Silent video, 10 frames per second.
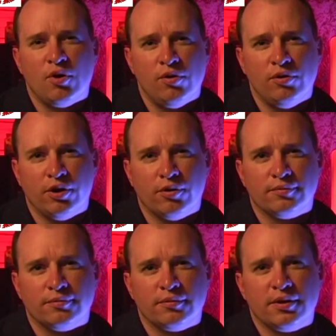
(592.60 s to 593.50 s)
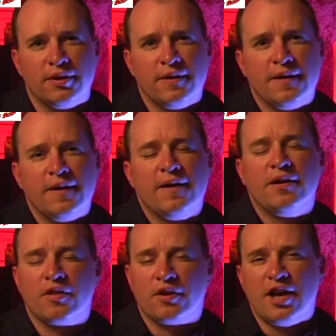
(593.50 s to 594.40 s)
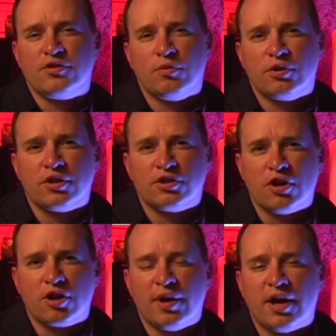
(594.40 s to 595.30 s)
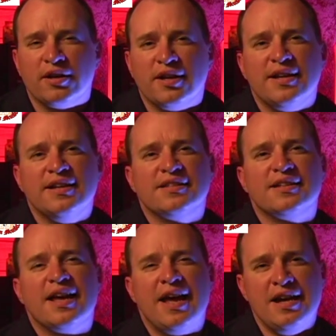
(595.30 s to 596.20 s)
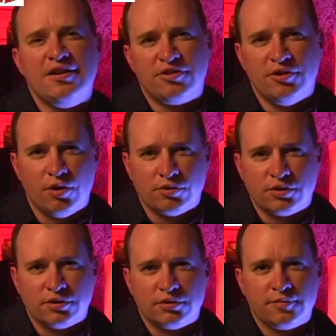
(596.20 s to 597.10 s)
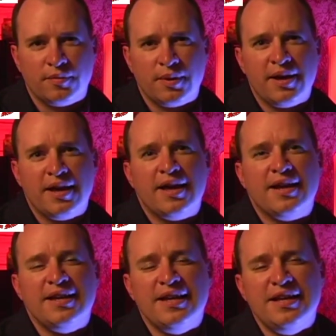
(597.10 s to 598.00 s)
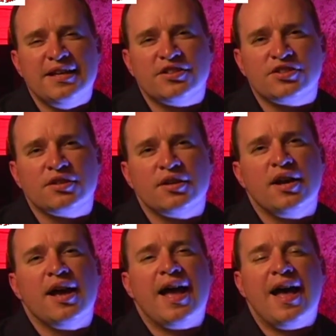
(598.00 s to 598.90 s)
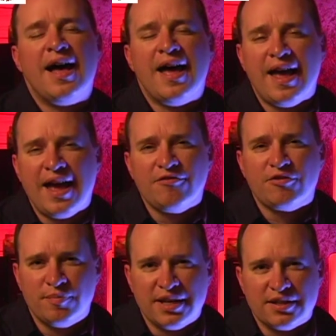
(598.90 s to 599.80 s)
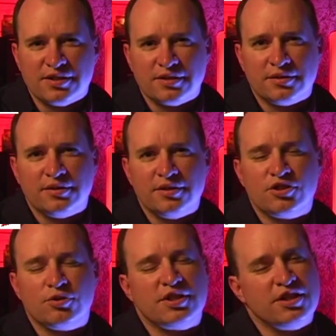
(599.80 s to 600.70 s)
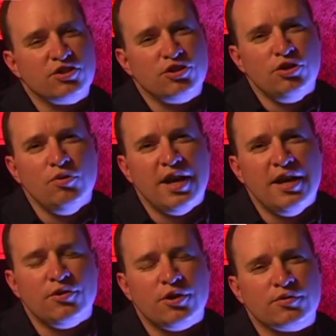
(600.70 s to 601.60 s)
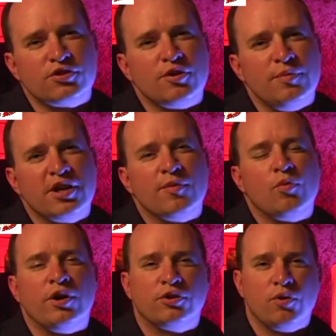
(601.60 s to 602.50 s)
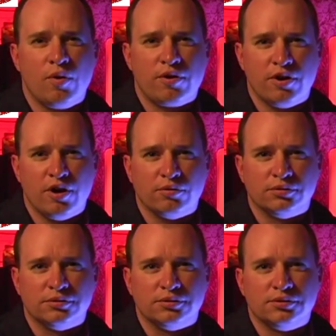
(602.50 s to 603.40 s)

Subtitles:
up a whole note. Now the last one we're going to talk about is an 8th note. He gets a half a beat, so it takes 2 8th notes to make up 1 quarter note,